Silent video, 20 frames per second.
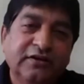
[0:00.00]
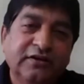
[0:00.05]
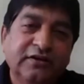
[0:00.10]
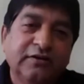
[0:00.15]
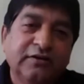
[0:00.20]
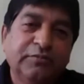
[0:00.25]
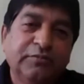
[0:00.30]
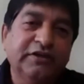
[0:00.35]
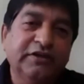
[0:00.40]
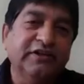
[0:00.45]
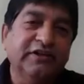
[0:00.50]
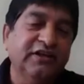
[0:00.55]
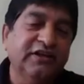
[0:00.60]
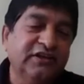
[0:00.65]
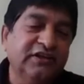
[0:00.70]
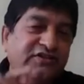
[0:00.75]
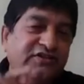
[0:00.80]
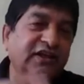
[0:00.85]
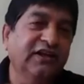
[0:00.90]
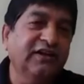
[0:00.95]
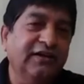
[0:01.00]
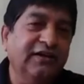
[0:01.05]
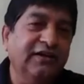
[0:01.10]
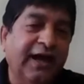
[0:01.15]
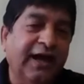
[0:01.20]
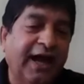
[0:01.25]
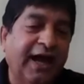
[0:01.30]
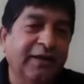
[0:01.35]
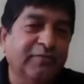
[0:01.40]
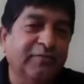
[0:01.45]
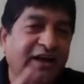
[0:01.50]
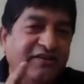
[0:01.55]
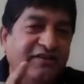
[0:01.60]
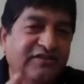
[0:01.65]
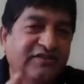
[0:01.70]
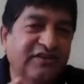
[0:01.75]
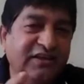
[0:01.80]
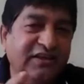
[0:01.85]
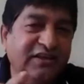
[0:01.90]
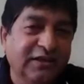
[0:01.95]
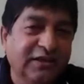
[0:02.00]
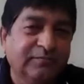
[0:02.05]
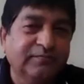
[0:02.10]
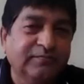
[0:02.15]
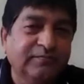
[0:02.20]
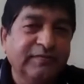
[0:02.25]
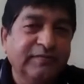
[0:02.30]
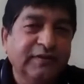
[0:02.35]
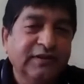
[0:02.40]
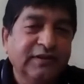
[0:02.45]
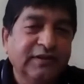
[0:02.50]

But still, I'm asking him,